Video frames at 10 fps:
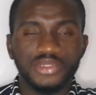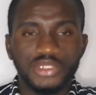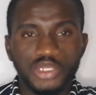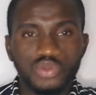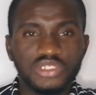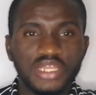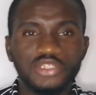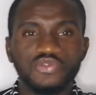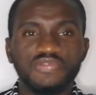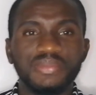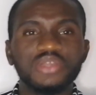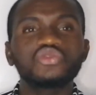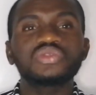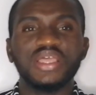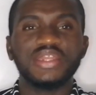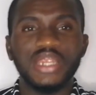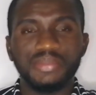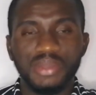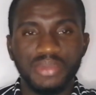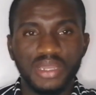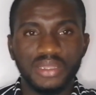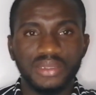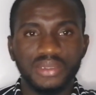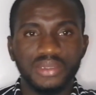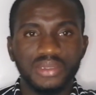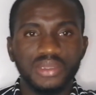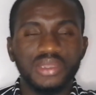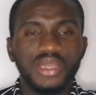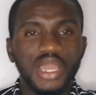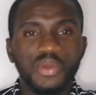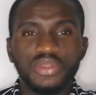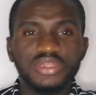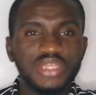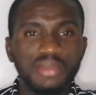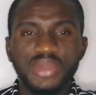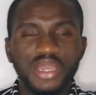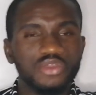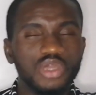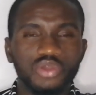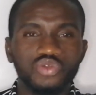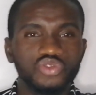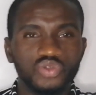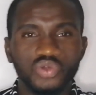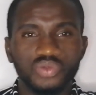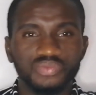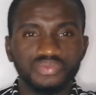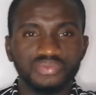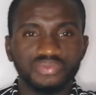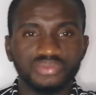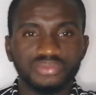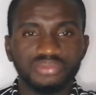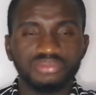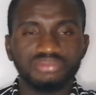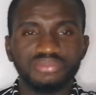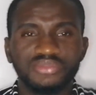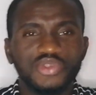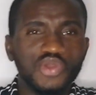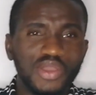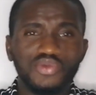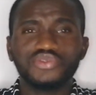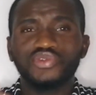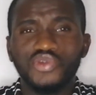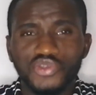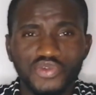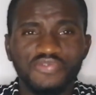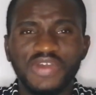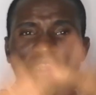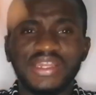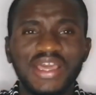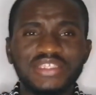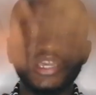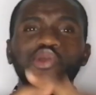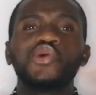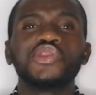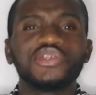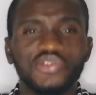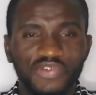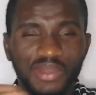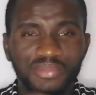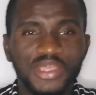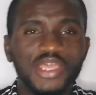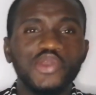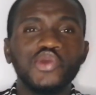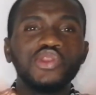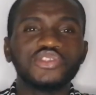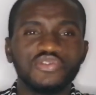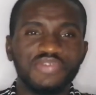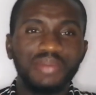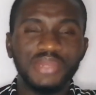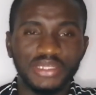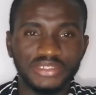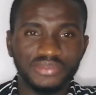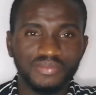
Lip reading: They will sell it to farmer 2,000 naira per bag, and with 10 bags you are good to go. You are good to go. You fertilize a whole lot of farmland.